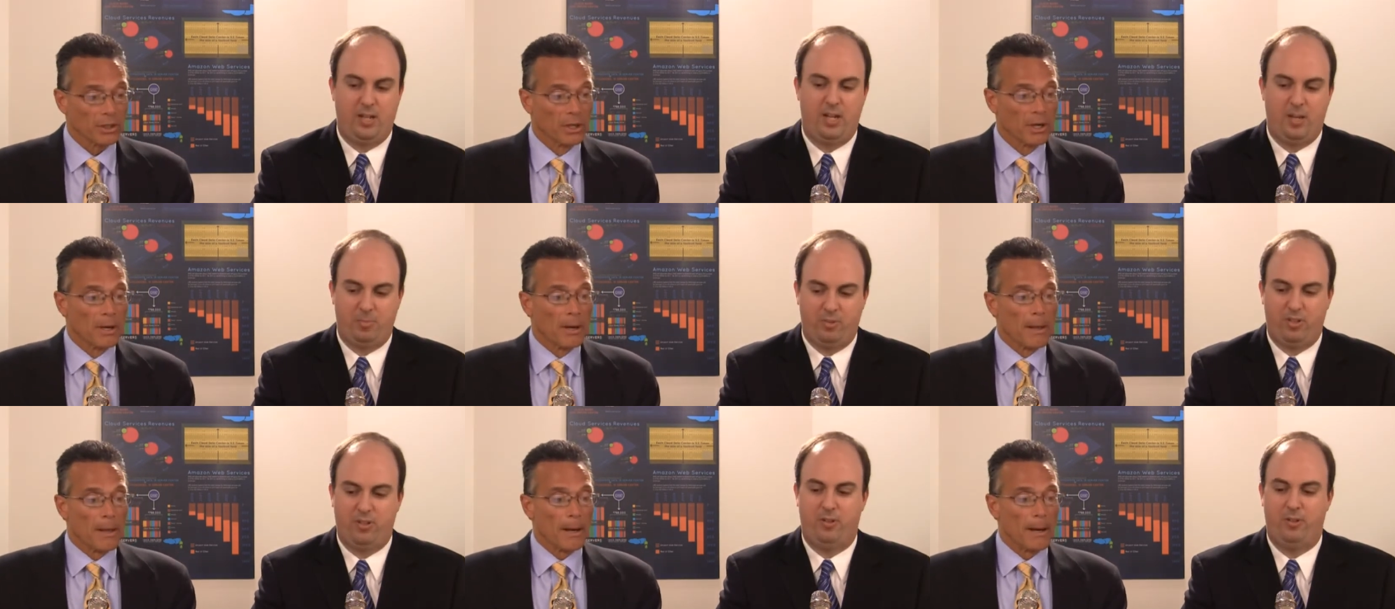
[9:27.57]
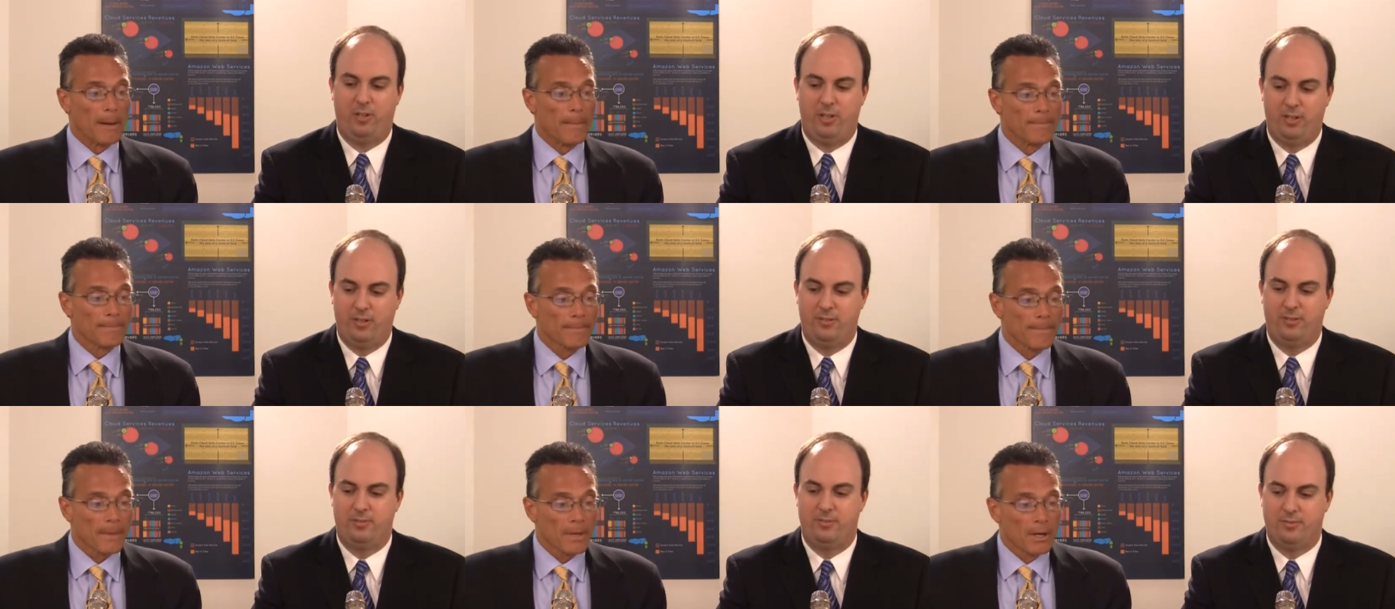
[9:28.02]
Speaker 1: Absolutely.
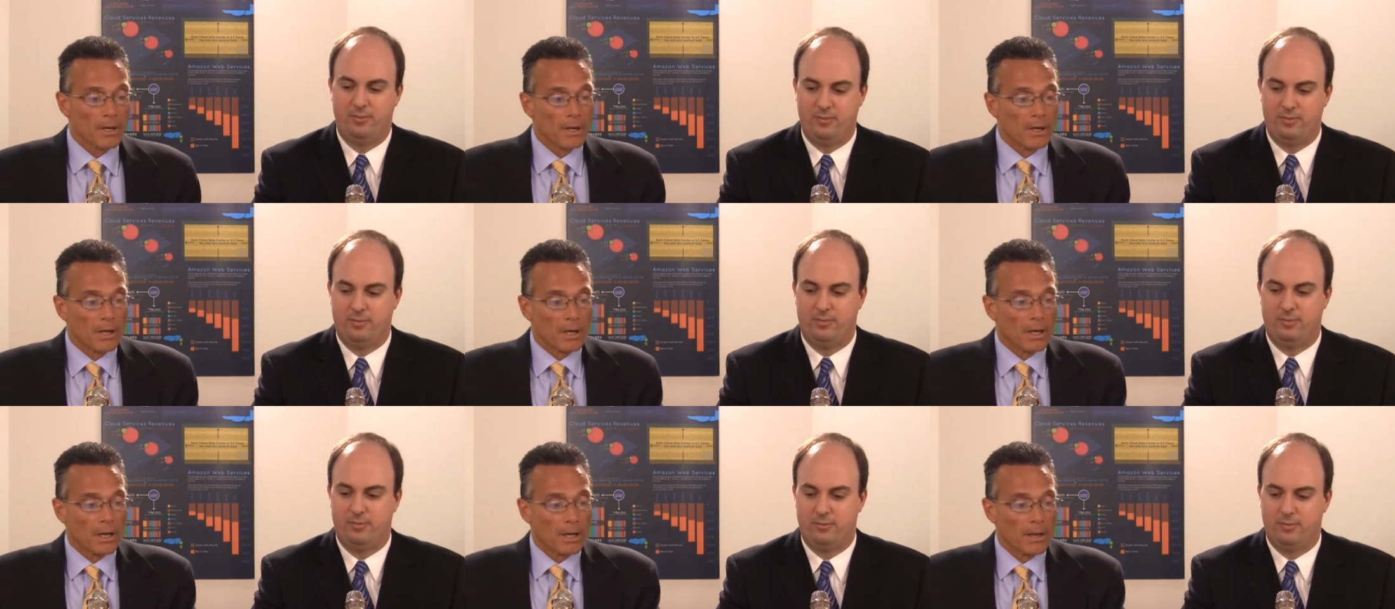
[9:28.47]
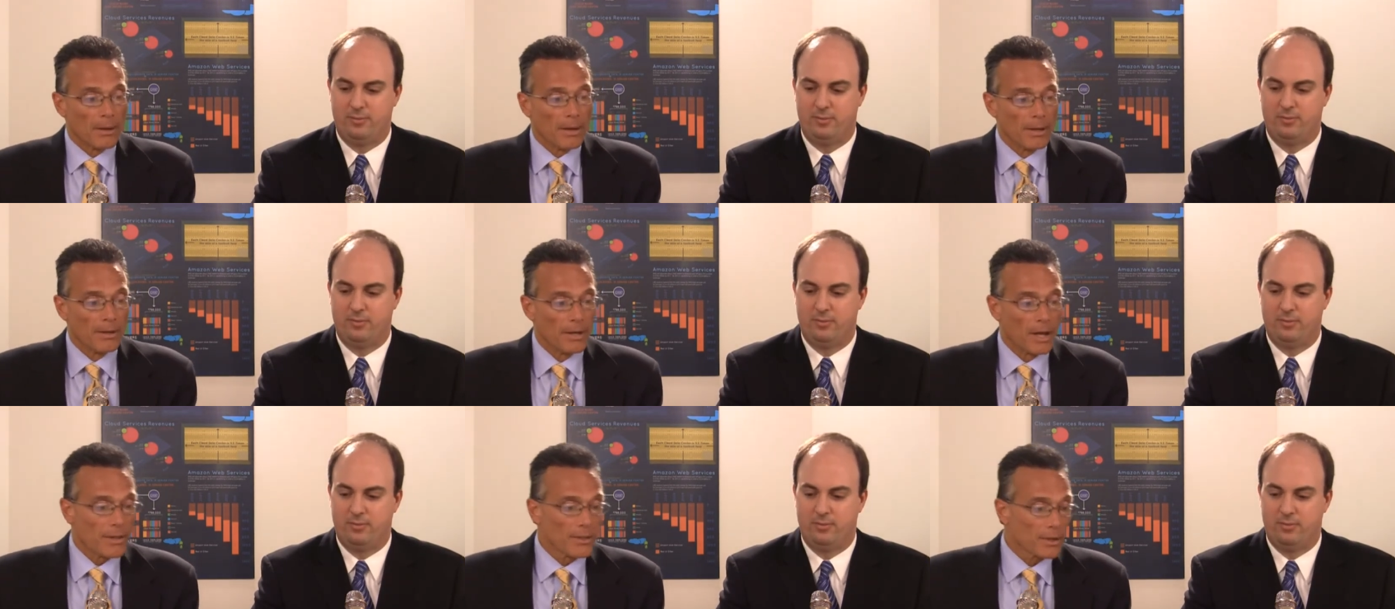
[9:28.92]
Um, uh,
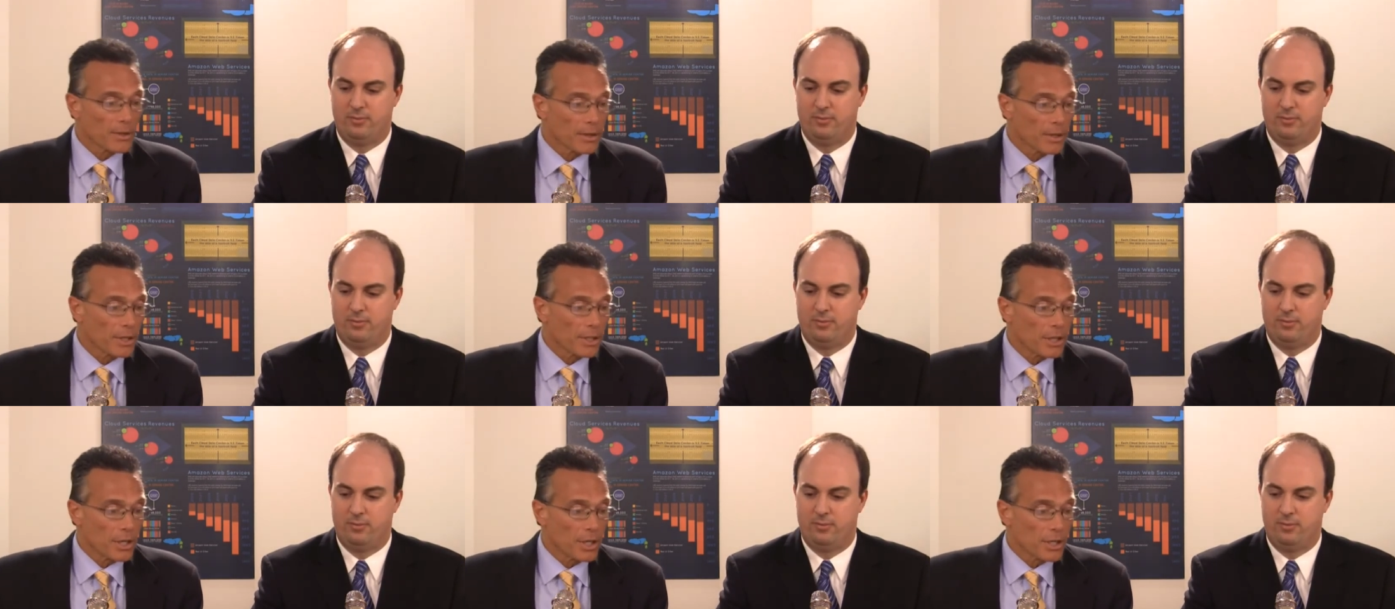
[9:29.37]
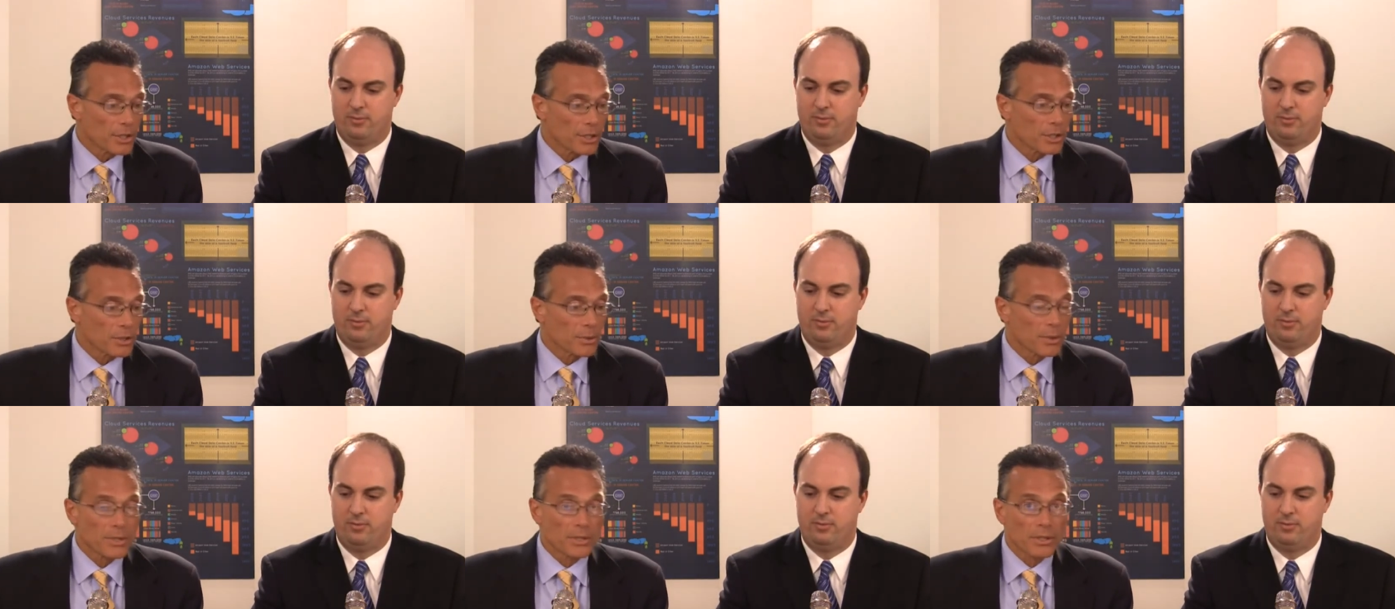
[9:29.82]
another I-
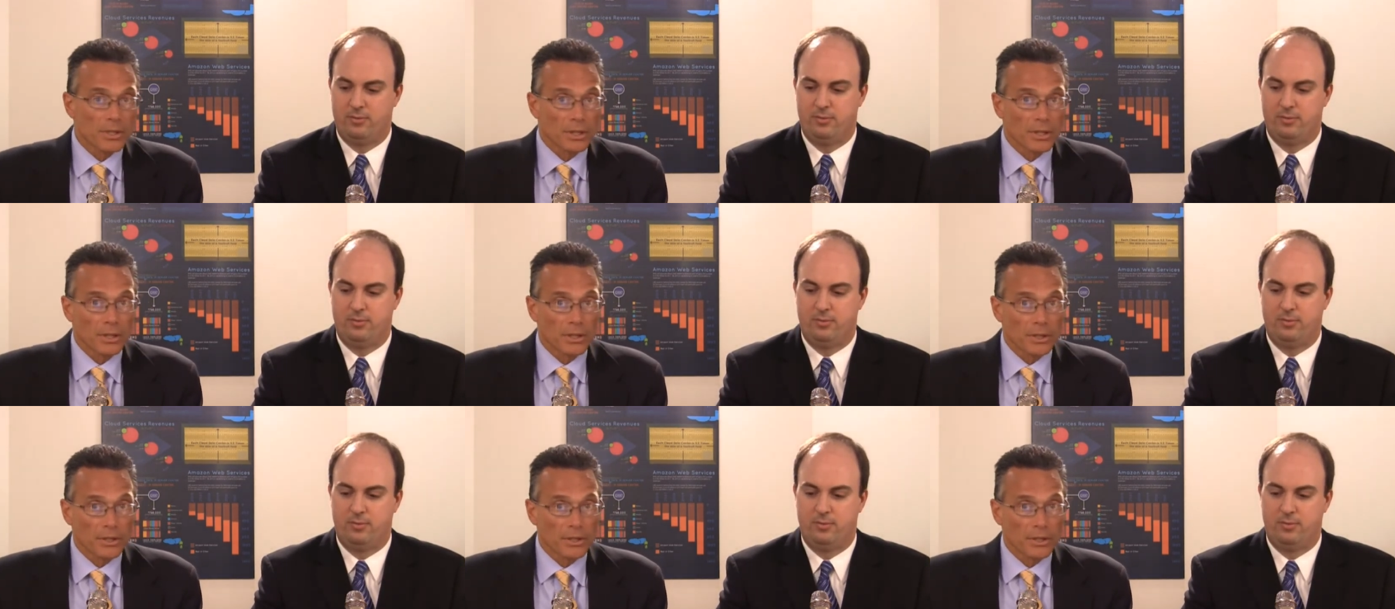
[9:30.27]
issue is that you know